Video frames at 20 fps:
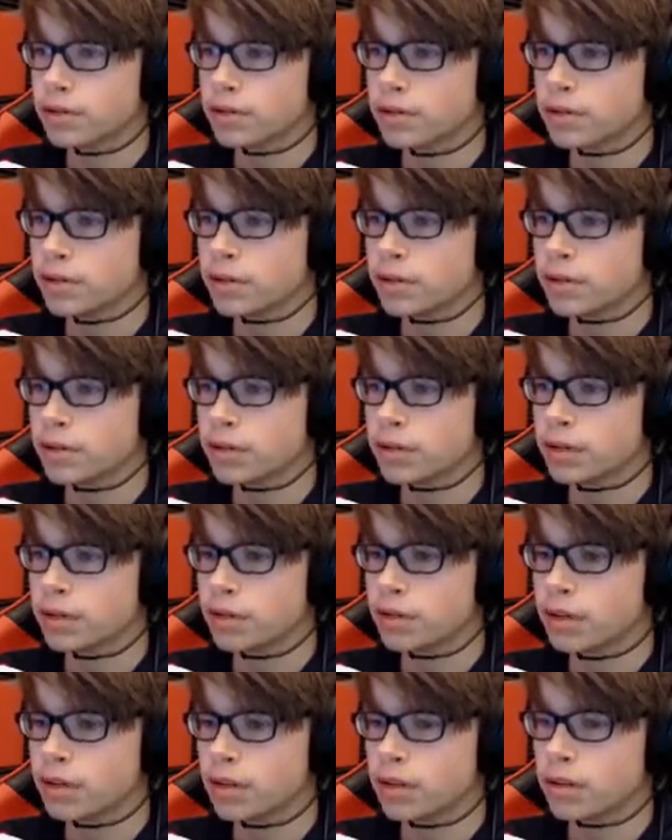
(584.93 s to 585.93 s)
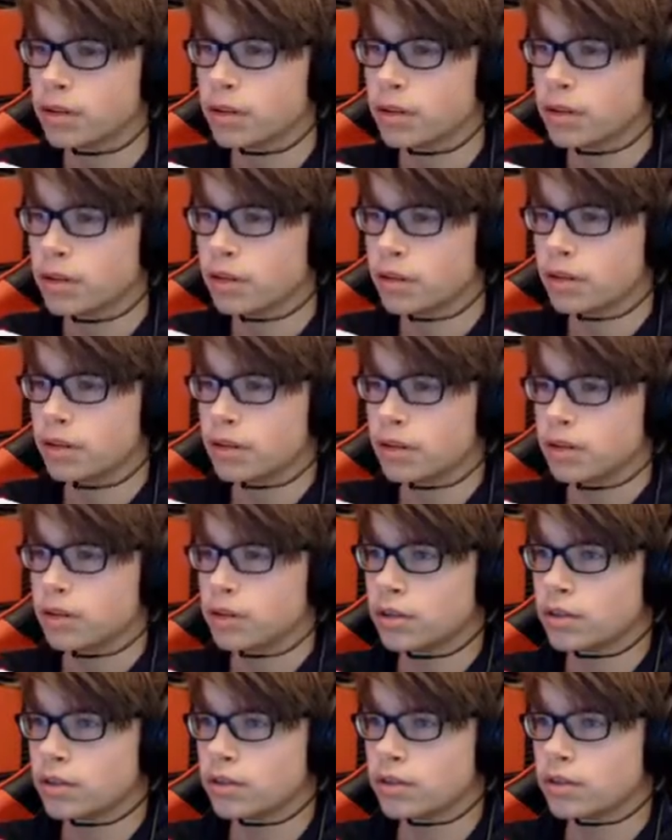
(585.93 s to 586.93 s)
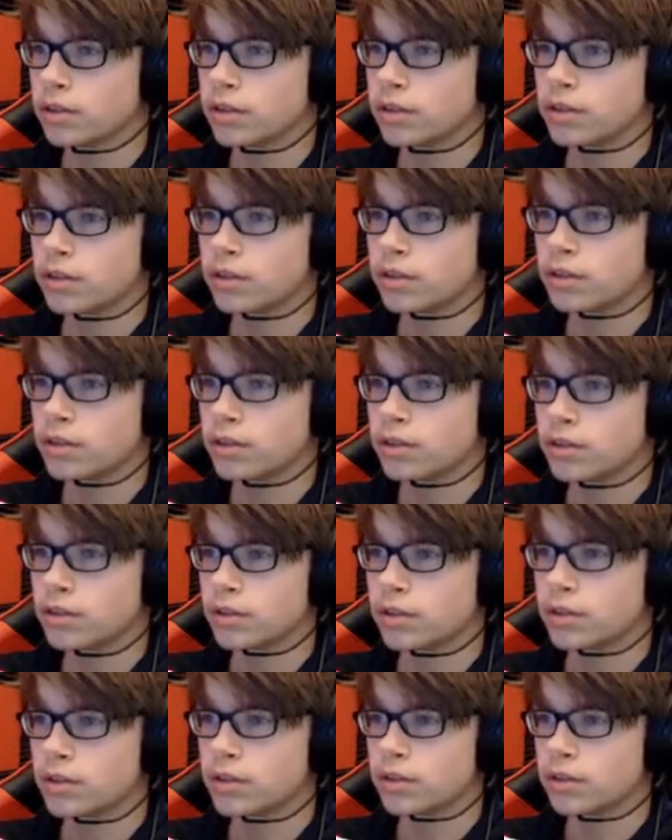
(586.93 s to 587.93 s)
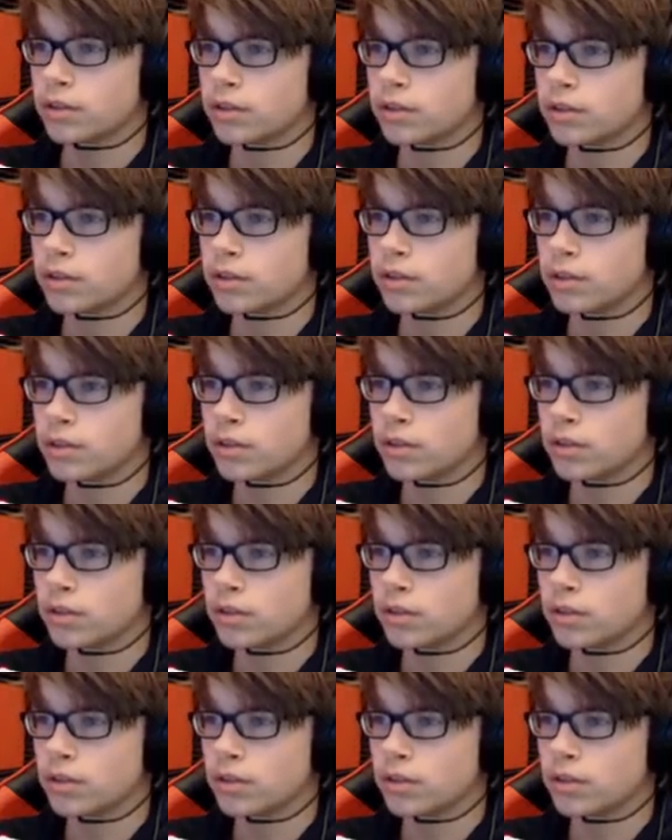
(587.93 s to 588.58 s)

Nobody speaks.